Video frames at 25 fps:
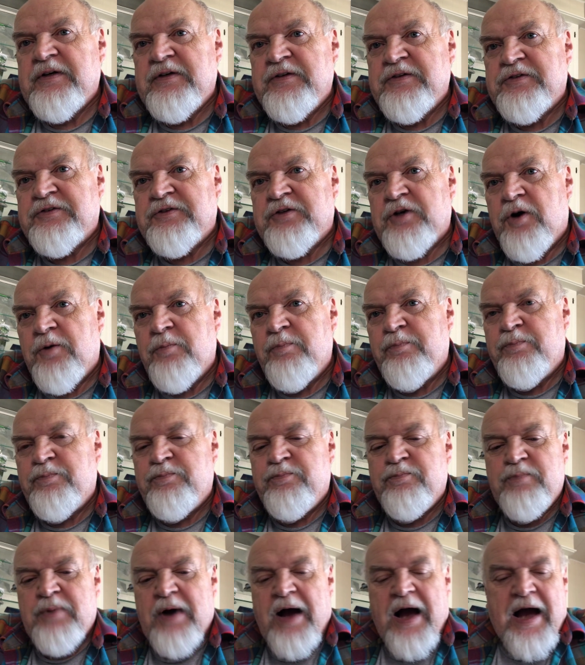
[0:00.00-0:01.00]
So
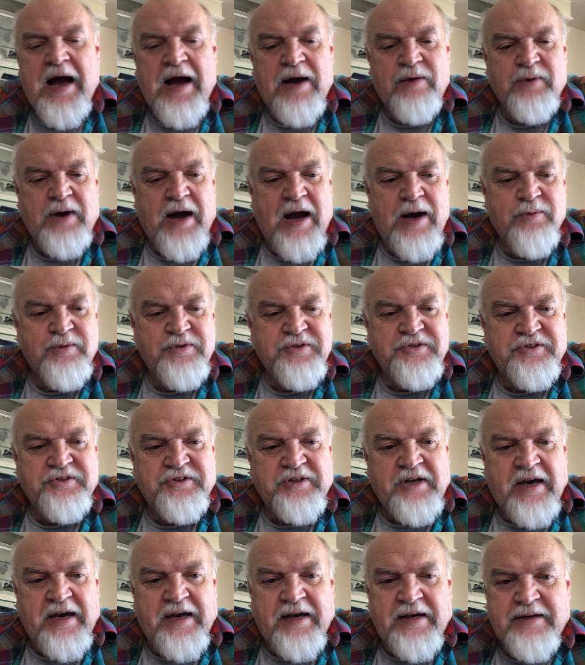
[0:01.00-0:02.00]
I would
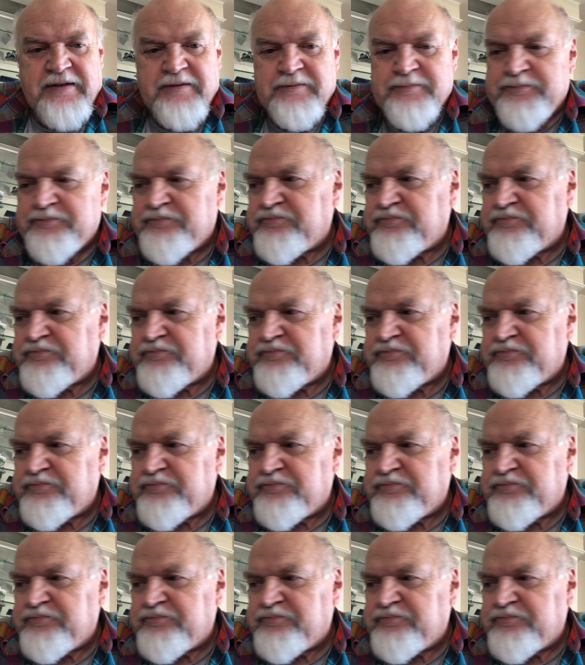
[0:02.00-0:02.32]
say,